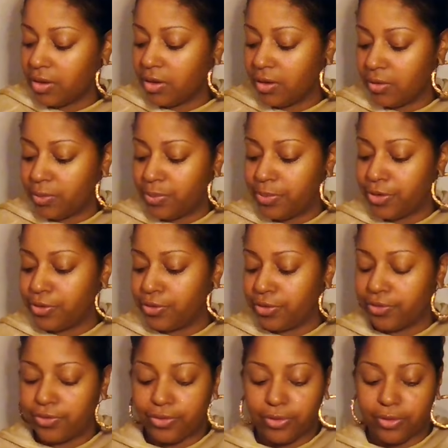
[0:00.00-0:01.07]
oh,
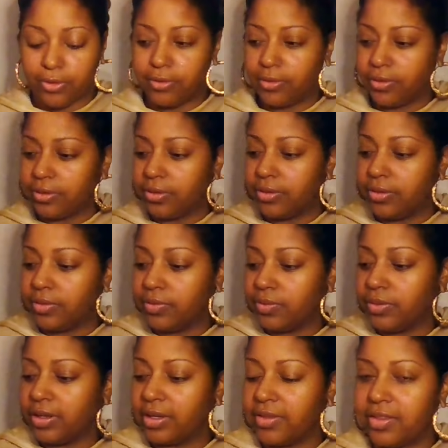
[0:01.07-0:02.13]
beautiful.
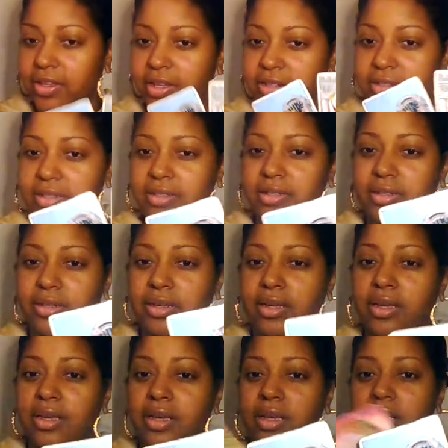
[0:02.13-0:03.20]
Look at this
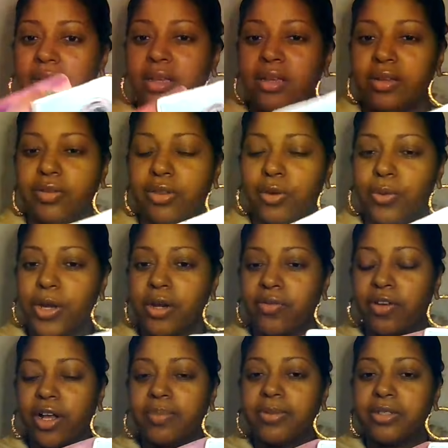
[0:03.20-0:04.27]
the Queen of
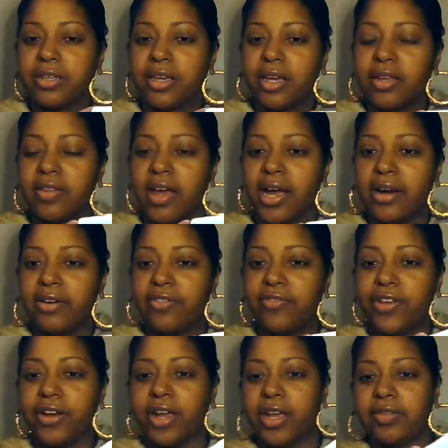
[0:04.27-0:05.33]
Cups again, the
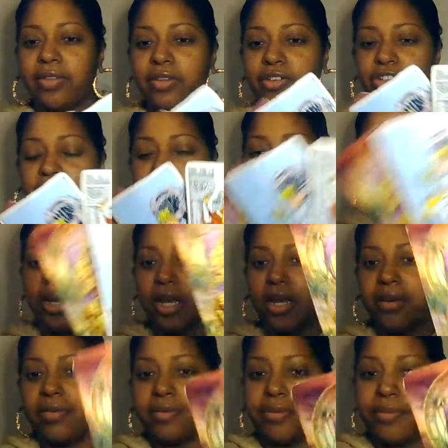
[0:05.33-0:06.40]
Hierophant, and the
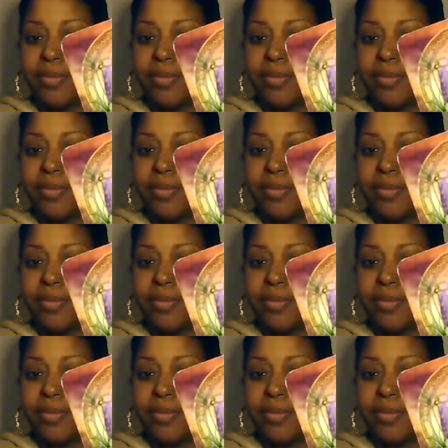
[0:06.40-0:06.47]
Chariot.